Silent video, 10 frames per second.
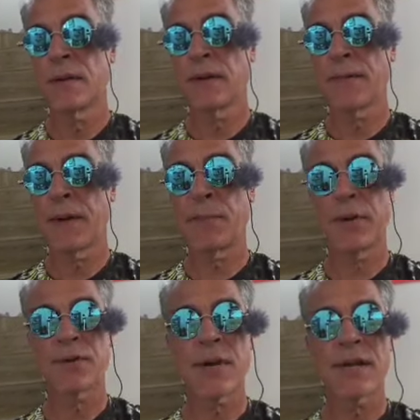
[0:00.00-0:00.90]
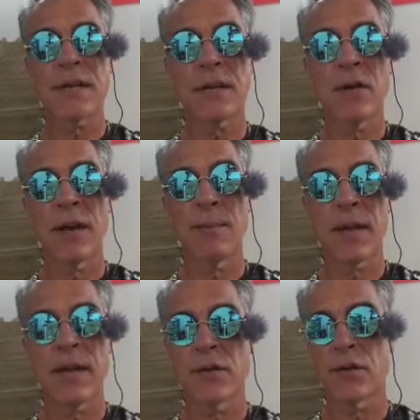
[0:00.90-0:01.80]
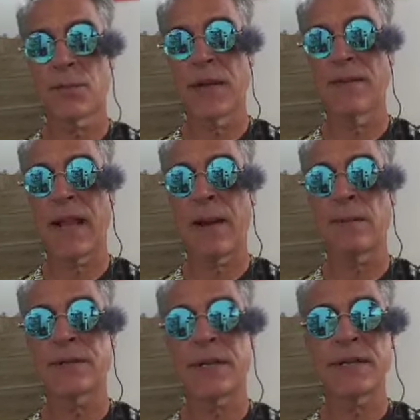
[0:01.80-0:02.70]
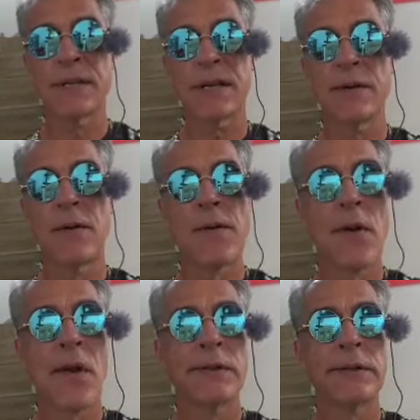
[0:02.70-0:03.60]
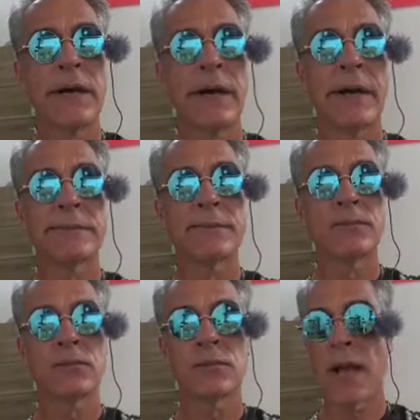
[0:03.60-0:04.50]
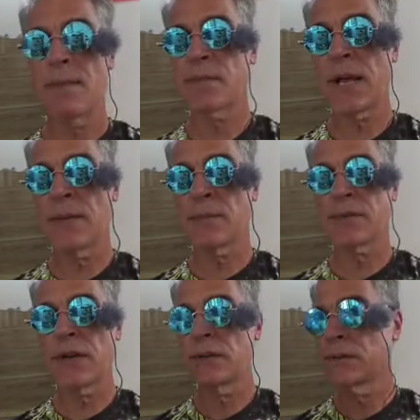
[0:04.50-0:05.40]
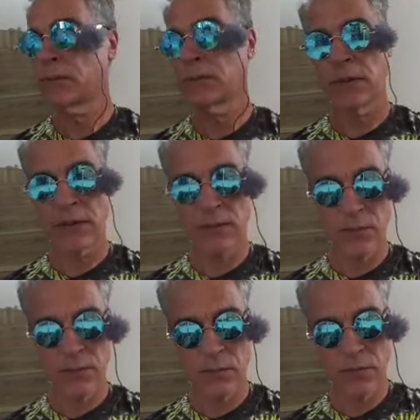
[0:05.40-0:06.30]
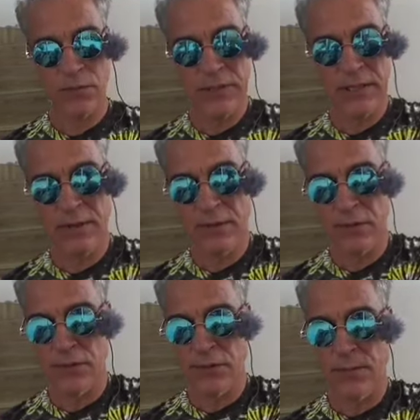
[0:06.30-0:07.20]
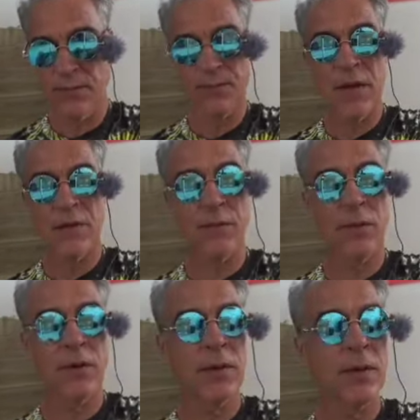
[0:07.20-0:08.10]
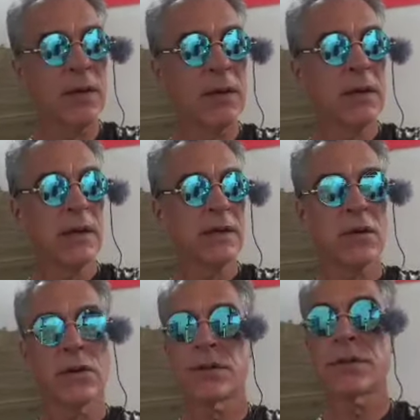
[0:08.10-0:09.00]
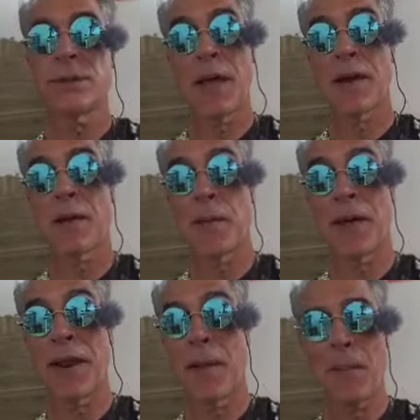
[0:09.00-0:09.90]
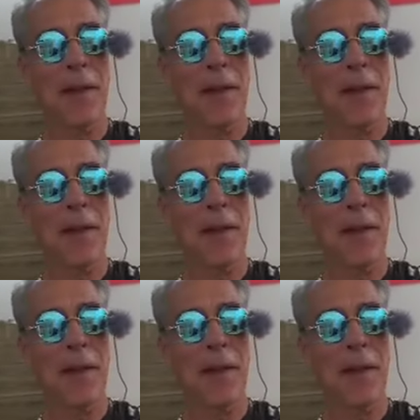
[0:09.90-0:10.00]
If I put a tricycle on it, I might get those big flat ones they sell. Time will tell. We'll see how it goes up down the road. It's all just a matter of money.